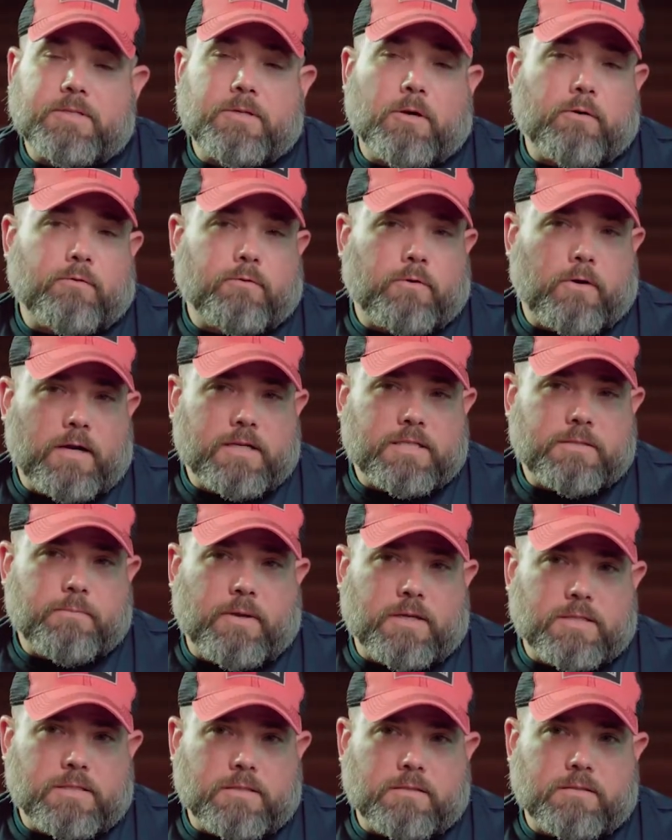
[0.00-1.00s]
a turf grass
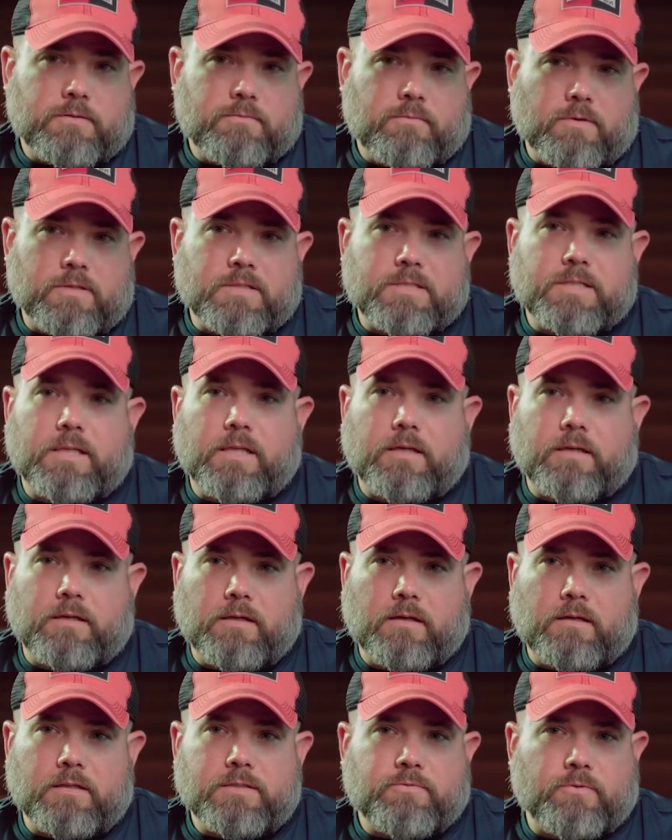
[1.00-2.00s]
specialist for the city
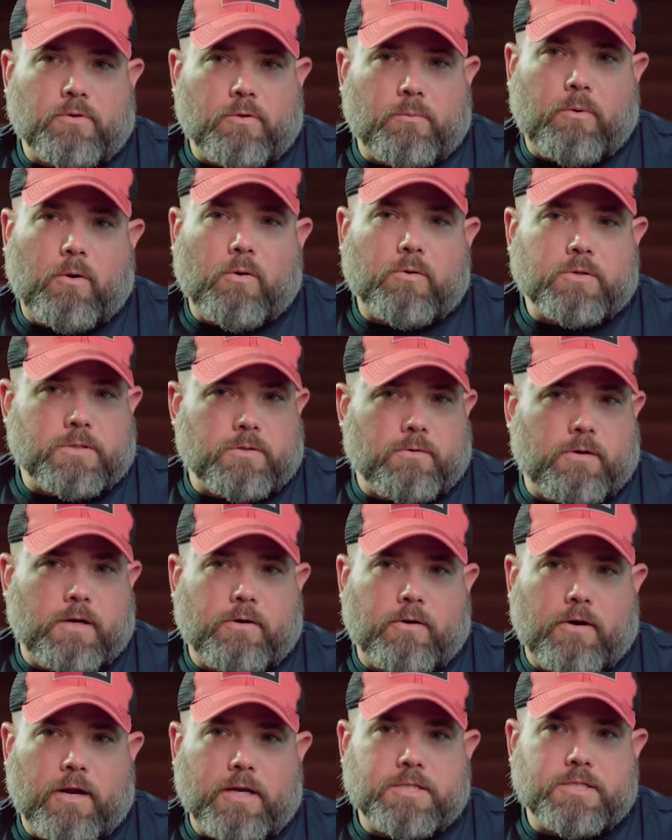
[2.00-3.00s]
of Goodlettsville Parks and
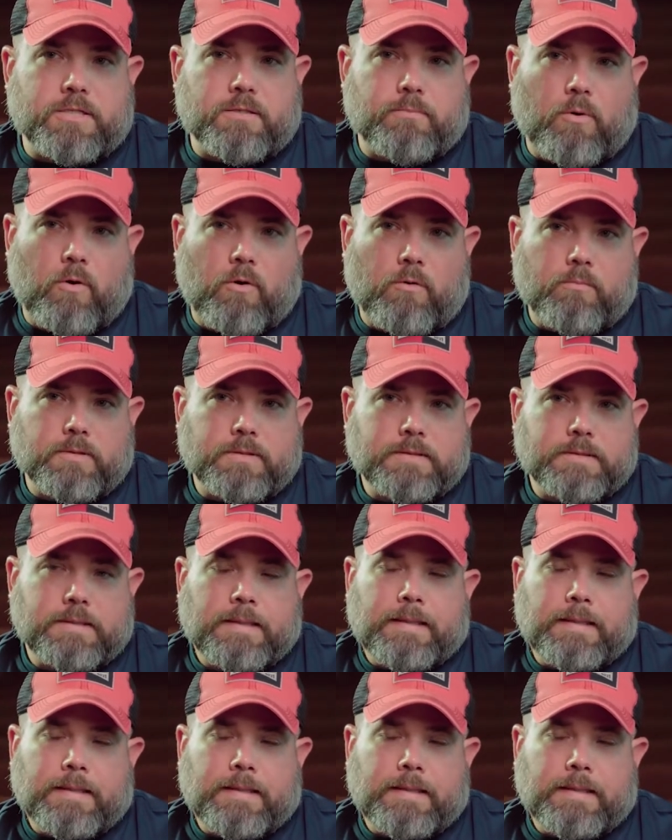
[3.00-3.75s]
Recreation Department.